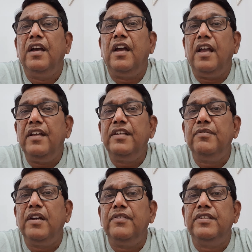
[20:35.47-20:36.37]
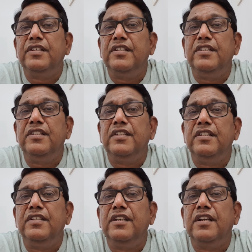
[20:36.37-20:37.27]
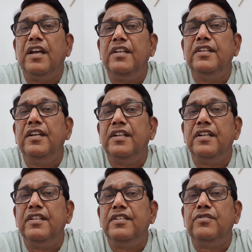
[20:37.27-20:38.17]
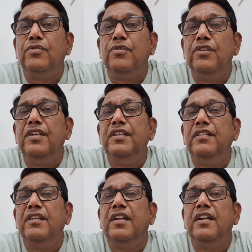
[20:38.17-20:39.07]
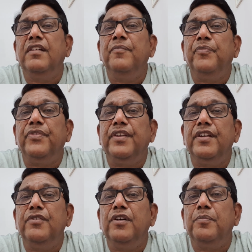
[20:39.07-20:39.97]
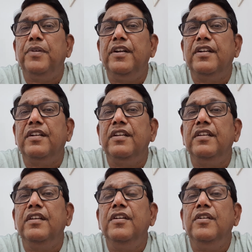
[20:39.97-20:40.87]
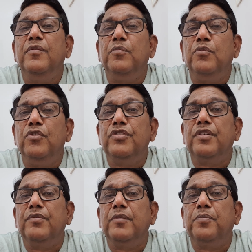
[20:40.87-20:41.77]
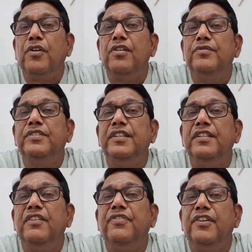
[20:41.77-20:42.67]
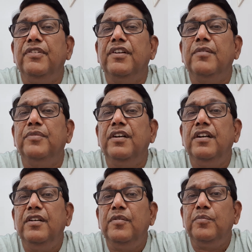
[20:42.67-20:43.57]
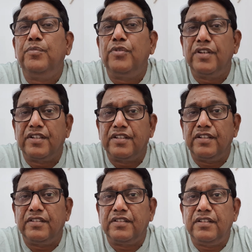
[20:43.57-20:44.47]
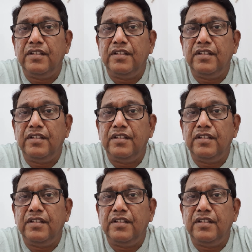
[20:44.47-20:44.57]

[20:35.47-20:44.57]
as a vibration engineer, as an analyst. Only then you are predicting most of the problems in the favor of the productions.